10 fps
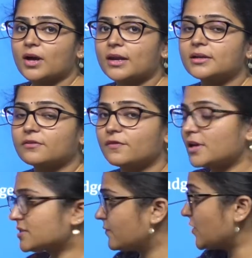current
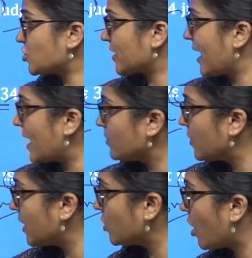affairs, which can
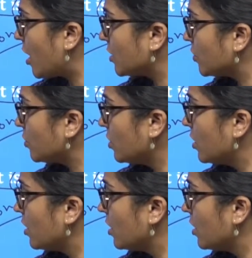be your